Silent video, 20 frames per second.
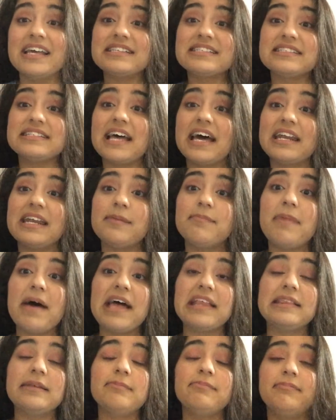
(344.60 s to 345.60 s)
It's not
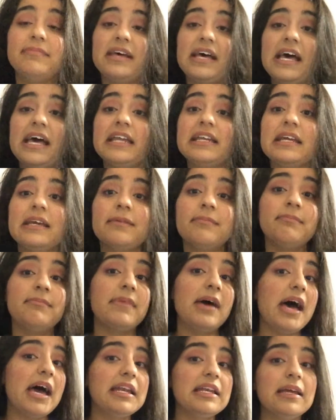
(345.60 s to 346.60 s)
about the money,
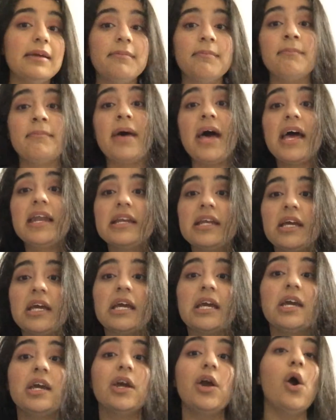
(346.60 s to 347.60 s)
money,
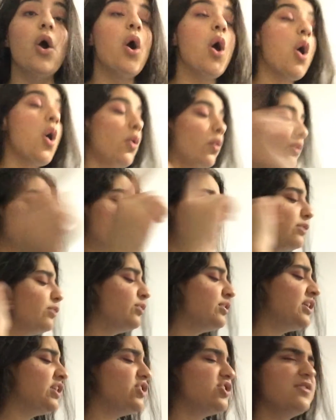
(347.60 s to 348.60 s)
money. We
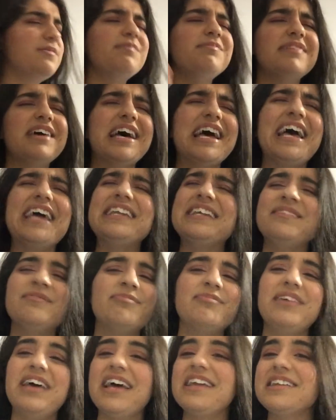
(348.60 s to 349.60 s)
don't need your money,
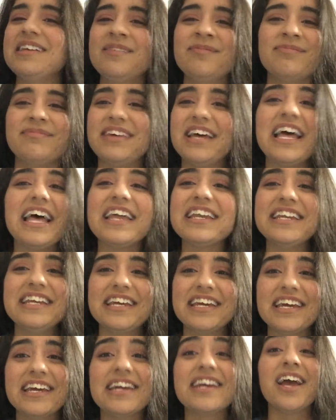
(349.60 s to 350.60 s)
money,
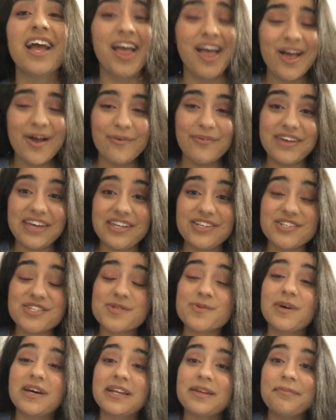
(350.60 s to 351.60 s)
money. We
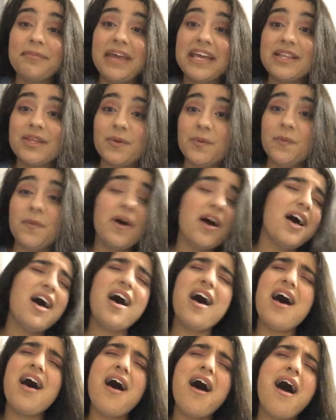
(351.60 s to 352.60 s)
just want to make the
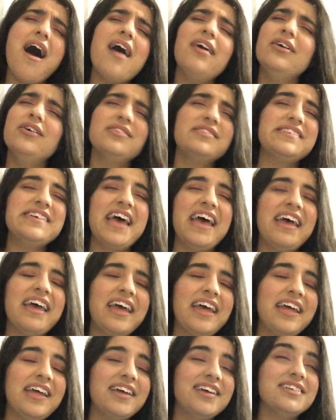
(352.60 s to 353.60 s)
world
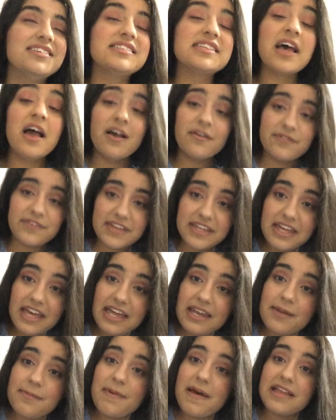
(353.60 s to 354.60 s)
dance.
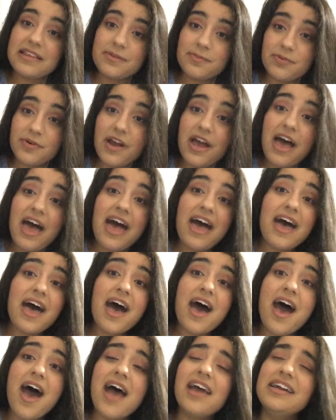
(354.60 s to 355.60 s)
Forget about the
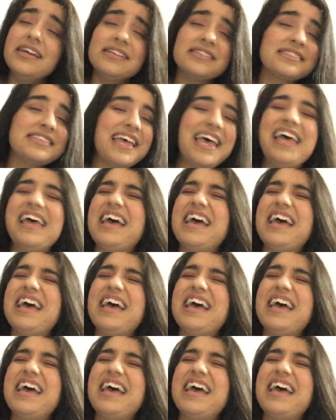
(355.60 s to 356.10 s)
price